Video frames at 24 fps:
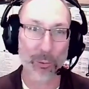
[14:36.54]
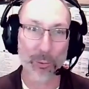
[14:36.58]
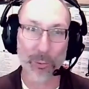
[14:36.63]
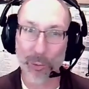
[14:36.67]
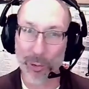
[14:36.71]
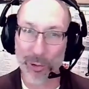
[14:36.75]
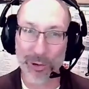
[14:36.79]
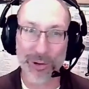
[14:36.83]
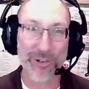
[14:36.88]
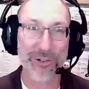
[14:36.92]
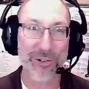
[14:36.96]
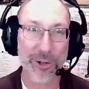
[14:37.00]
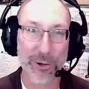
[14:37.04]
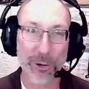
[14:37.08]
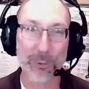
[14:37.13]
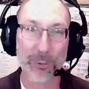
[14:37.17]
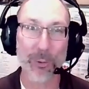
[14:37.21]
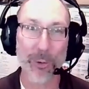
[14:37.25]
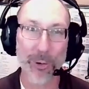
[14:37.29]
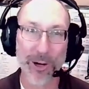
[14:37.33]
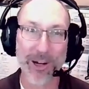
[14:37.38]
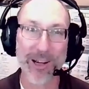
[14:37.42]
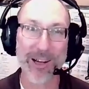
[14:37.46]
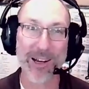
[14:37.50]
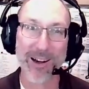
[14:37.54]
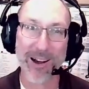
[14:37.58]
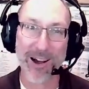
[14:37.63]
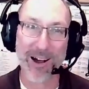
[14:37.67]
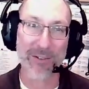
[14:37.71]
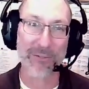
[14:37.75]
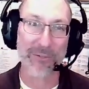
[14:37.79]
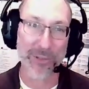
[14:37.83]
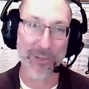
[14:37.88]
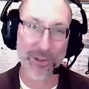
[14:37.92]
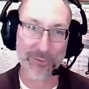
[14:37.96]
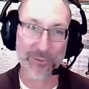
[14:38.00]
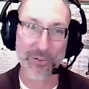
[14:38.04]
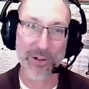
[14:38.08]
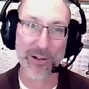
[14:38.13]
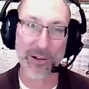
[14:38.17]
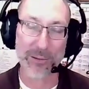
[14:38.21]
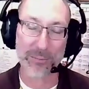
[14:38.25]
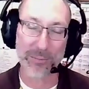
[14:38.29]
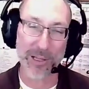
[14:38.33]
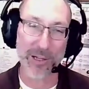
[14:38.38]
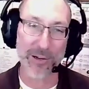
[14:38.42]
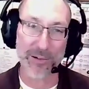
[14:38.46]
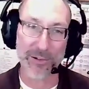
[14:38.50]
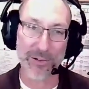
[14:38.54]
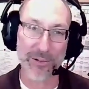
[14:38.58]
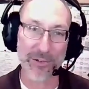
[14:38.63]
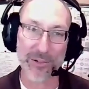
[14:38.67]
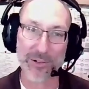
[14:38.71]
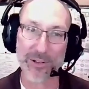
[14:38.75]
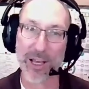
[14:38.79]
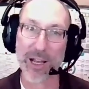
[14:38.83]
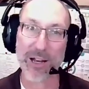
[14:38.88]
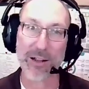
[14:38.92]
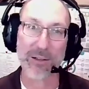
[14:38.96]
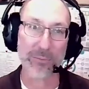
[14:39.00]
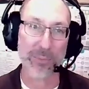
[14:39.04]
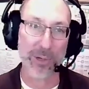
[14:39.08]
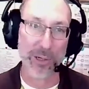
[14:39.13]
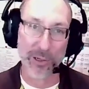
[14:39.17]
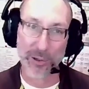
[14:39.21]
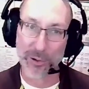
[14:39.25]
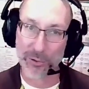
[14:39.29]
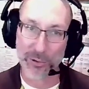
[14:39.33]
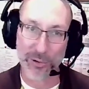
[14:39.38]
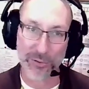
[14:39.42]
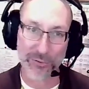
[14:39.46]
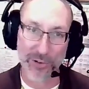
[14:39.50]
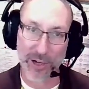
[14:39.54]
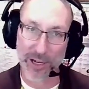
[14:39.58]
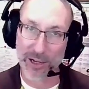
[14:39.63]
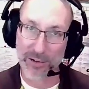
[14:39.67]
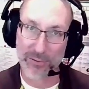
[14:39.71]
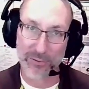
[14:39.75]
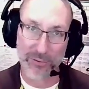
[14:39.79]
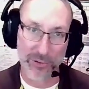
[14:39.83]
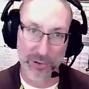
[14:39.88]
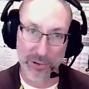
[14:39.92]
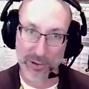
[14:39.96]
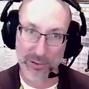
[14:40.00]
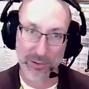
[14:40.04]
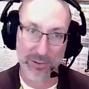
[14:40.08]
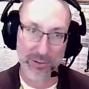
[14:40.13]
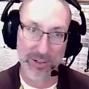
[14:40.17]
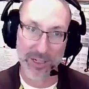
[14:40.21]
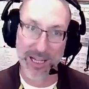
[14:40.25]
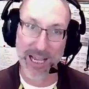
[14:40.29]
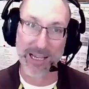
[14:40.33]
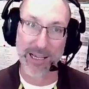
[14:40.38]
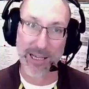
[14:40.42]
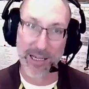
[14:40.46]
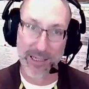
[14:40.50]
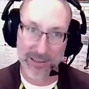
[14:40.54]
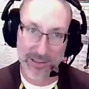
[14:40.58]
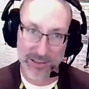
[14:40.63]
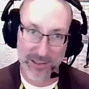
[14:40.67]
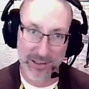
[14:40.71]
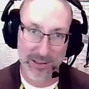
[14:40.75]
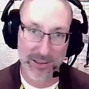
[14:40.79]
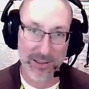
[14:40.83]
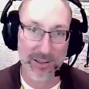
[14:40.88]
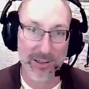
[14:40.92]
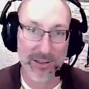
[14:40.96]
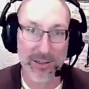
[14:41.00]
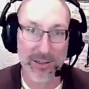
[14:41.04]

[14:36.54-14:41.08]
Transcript: we're still working off the fundamentals that have been codified for decades.